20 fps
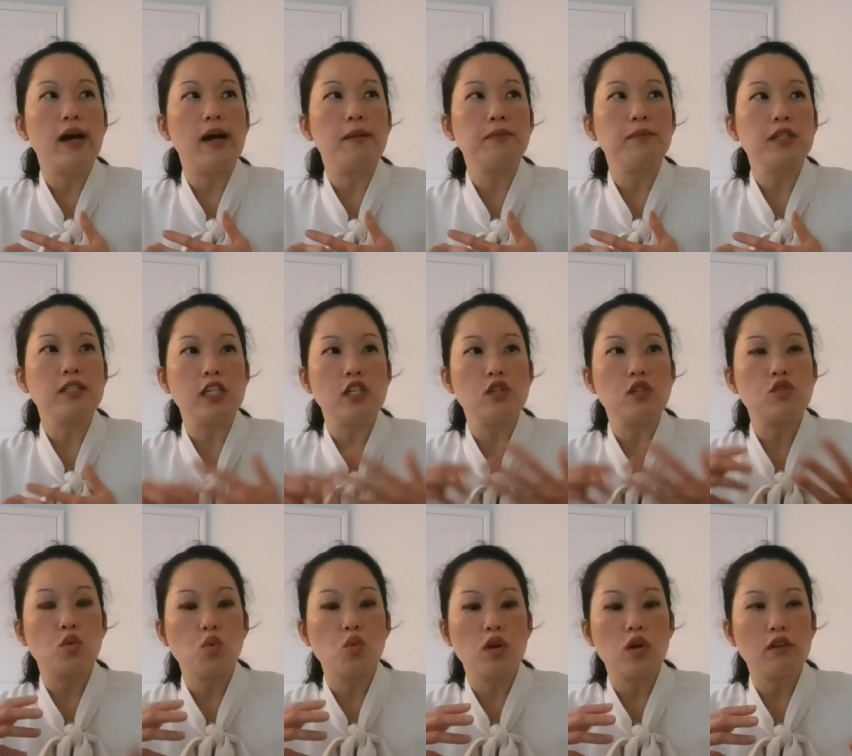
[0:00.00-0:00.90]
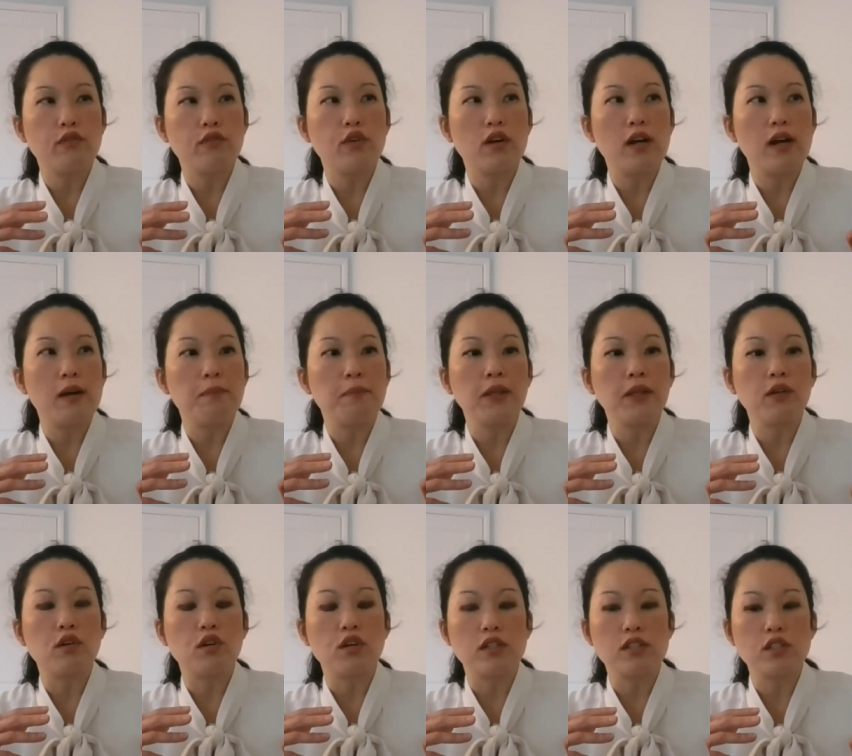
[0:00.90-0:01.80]
because um, he used to work for a
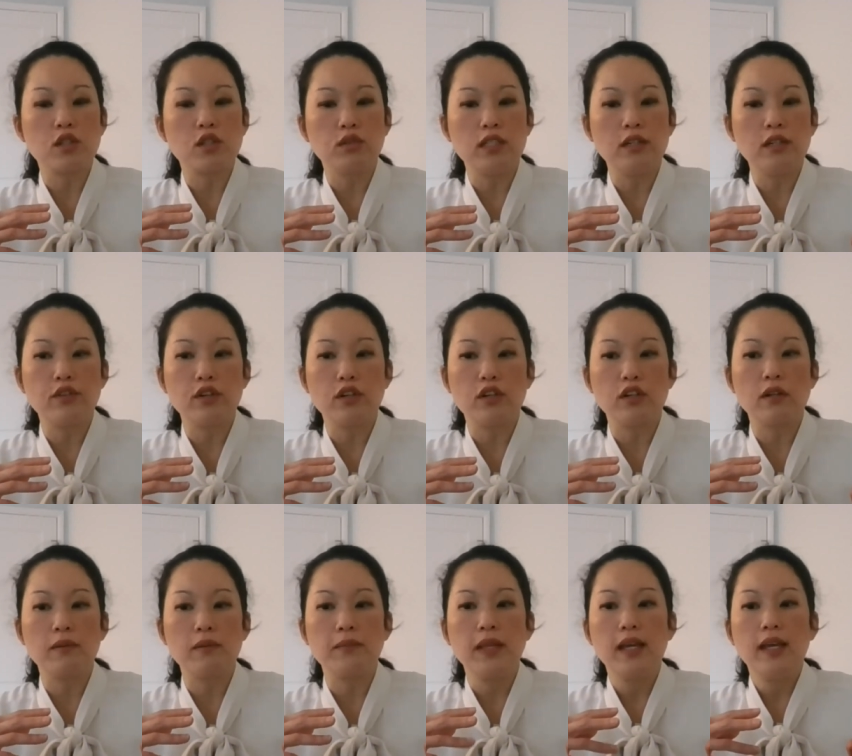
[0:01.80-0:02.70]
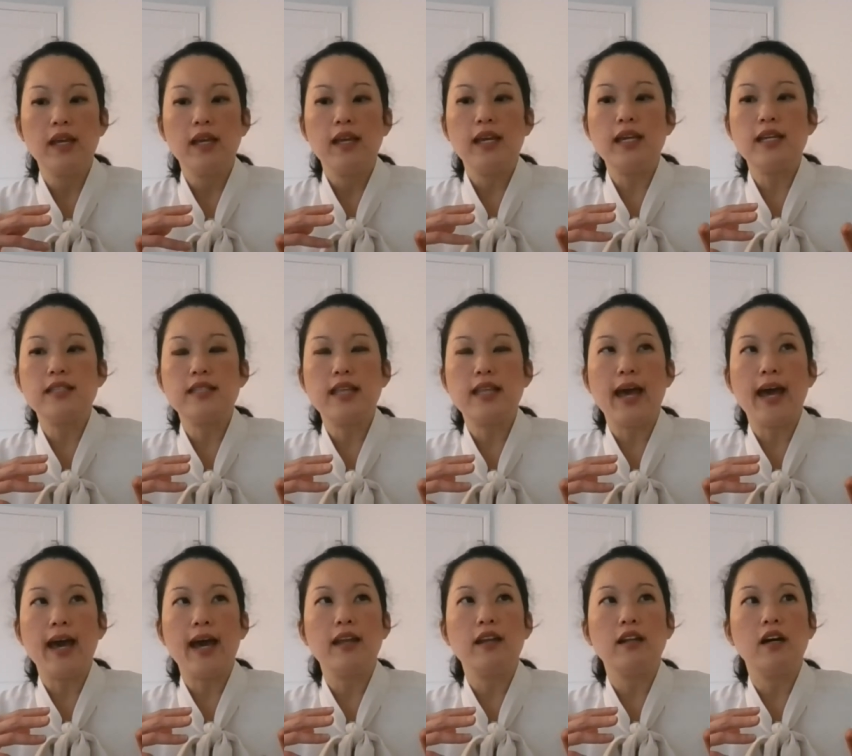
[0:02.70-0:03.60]
political consulting firm, is
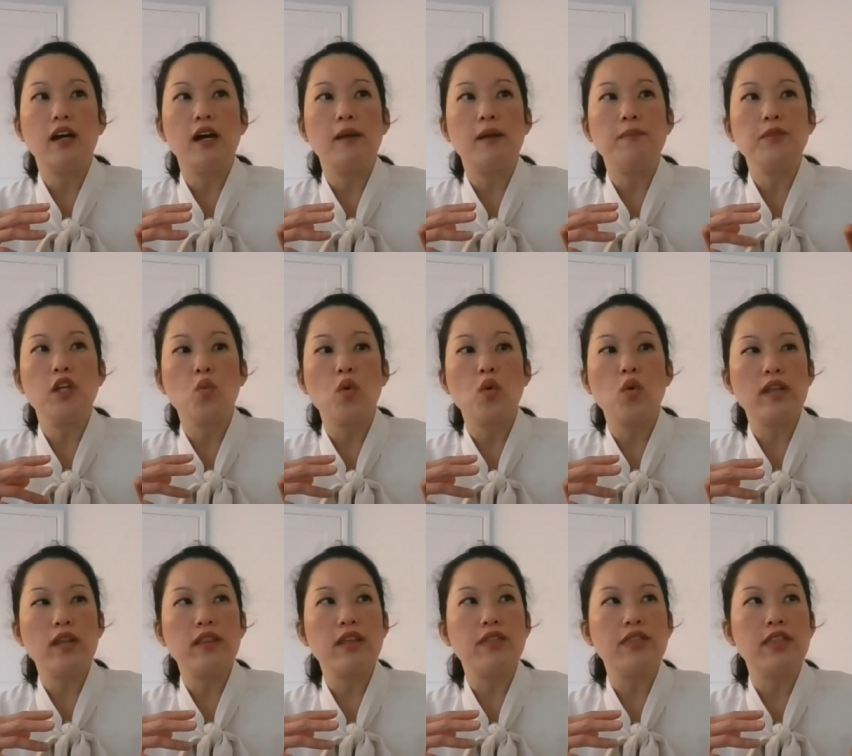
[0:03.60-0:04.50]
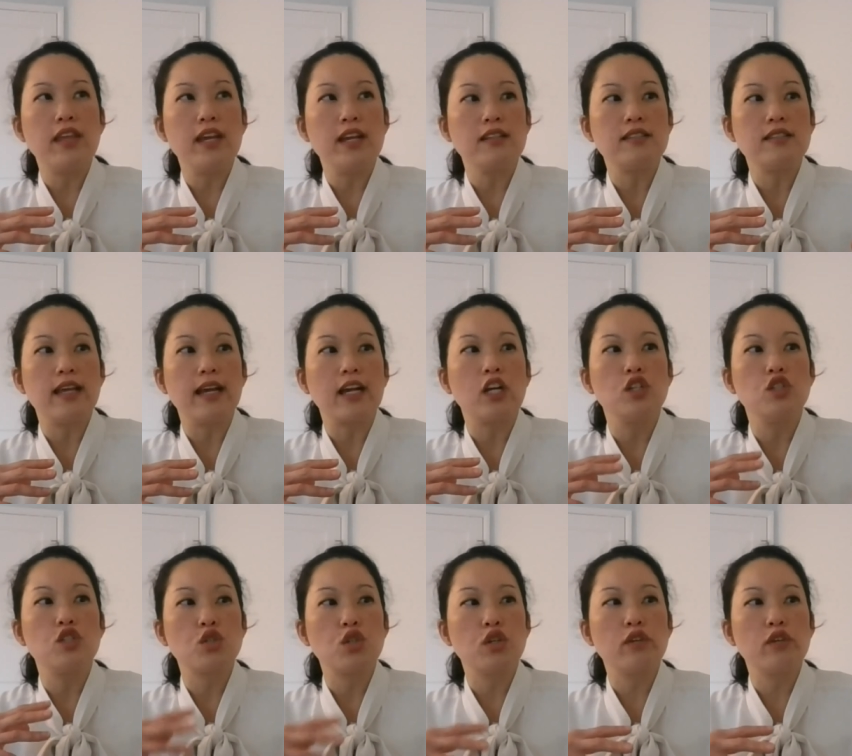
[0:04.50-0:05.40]
that, um, you know, one of the things that
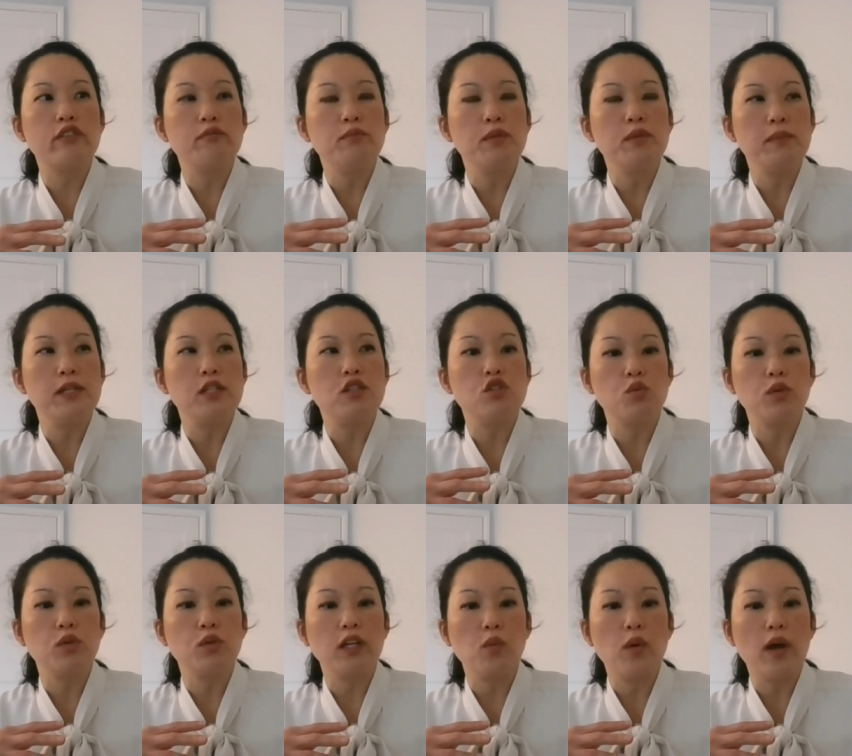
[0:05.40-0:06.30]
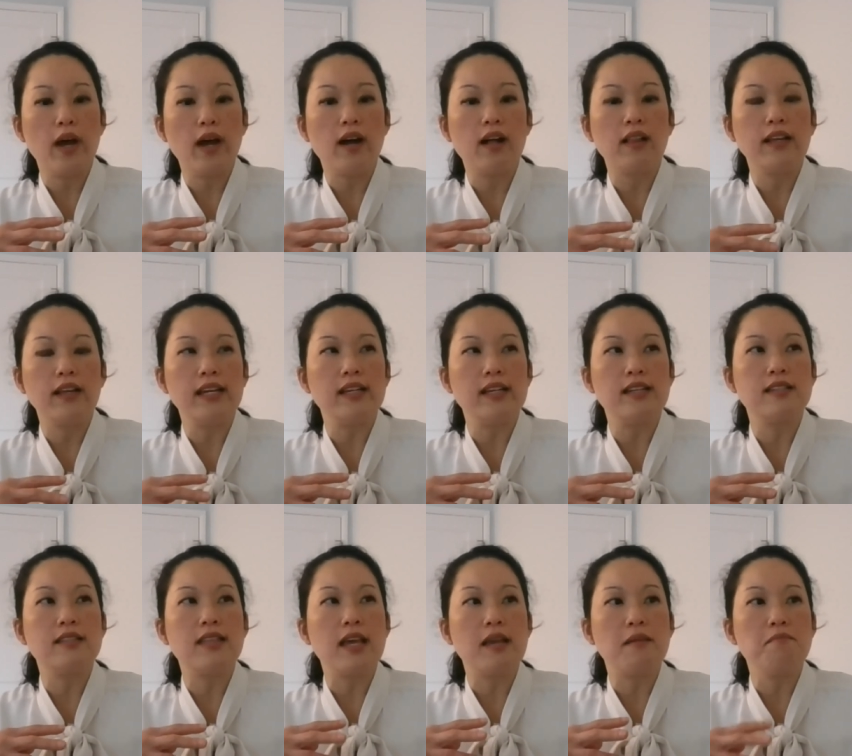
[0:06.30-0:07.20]
conservative movements do really well
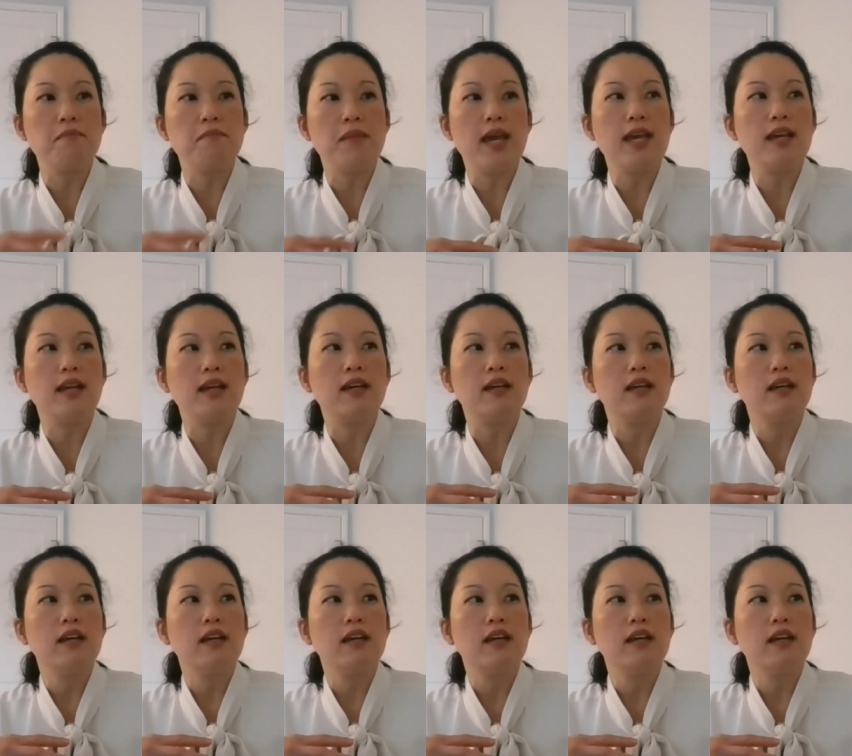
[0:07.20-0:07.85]
is they make